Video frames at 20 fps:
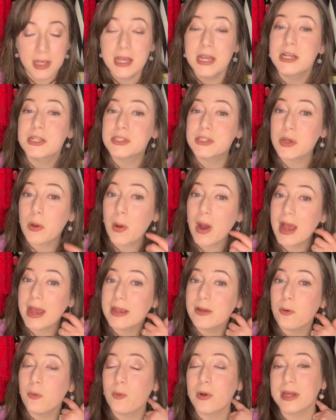So I
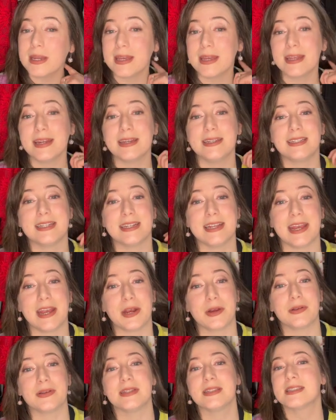went and I did
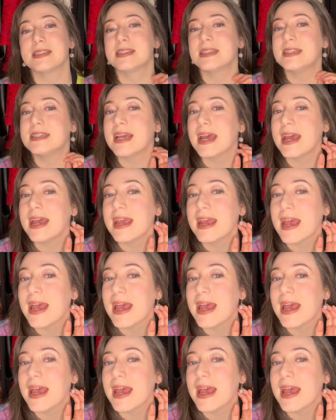errands today,